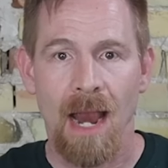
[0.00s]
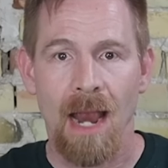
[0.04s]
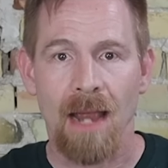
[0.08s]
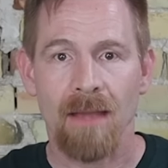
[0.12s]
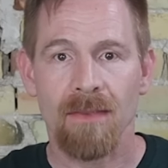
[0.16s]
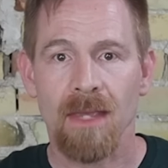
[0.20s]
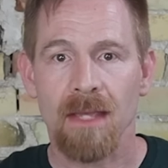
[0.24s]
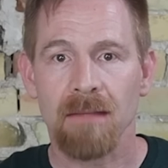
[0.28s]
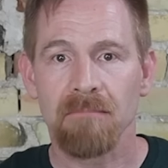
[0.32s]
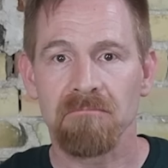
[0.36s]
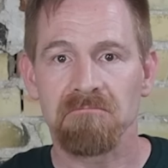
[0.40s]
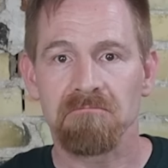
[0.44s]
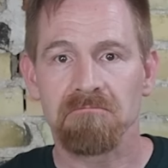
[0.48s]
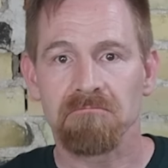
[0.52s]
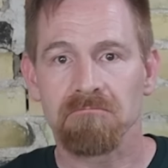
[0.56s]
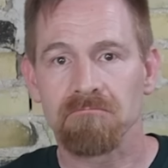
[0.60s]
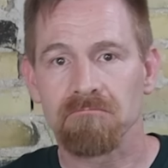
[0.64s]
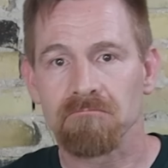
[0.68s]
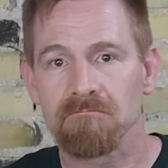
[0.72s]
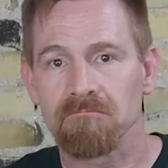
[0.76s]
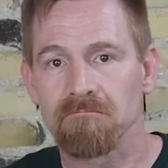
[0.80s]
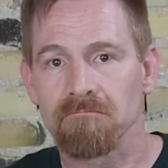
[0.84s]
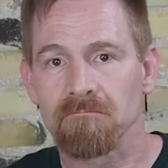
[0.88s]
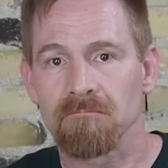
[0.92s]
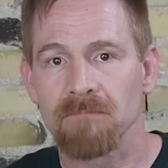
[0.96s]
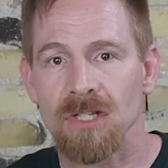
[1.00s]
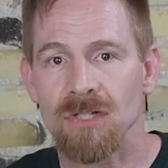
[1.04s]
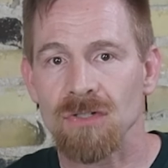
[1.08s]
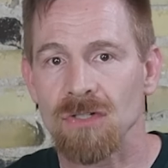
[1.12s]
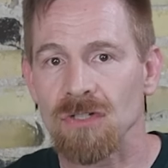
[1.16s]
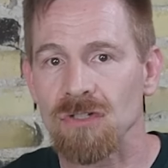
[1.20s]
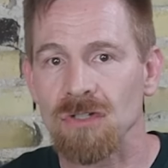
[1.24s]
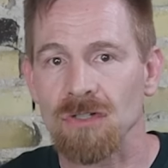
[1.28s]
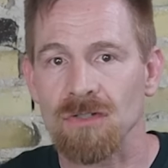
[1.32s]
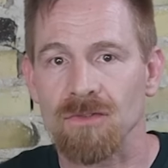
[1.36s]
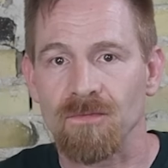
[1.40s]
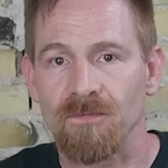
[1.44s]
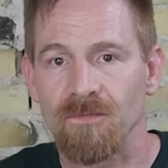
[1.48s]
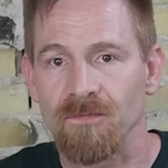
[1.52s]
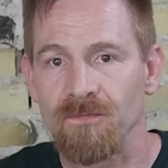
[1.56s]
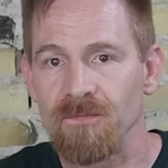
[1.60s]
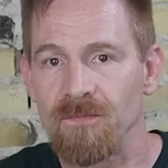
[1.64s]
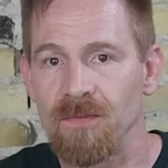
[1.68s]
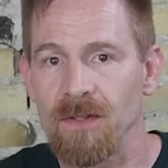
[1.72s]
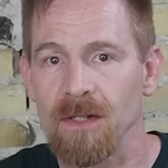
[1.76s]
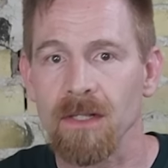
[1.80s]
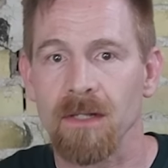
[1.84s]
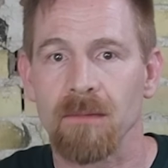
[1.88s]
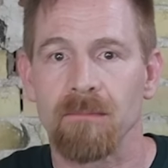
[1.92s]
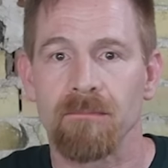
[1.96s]
and then they should just
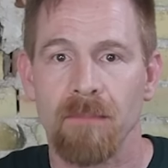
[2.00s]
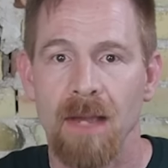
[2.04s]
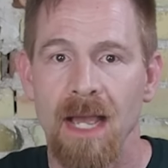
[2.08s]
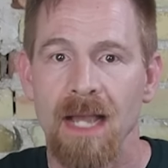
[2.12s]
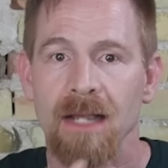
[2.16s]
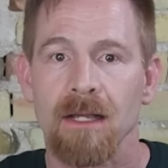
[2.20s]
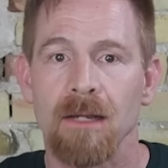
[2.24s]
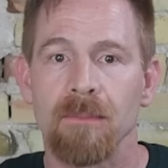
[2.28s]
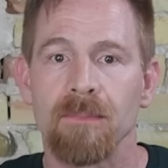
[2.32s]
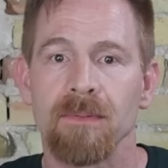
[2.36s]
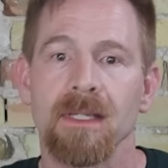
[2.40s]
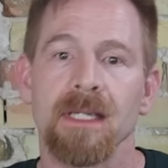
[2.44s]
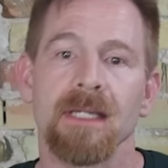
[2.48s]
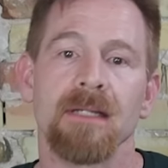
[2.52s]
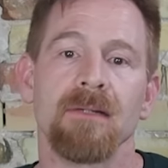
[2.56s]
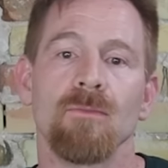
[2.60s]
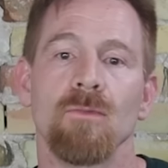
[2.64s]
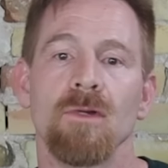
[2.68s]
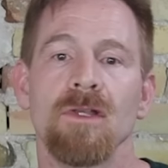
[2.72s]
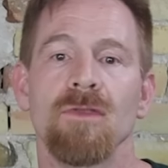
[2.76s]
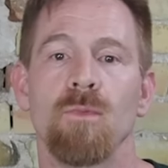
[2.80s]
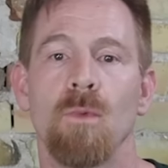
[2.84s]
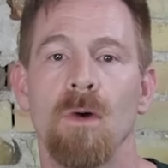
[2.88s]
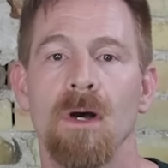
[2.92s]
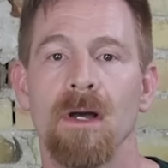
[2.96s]
fill it back up again with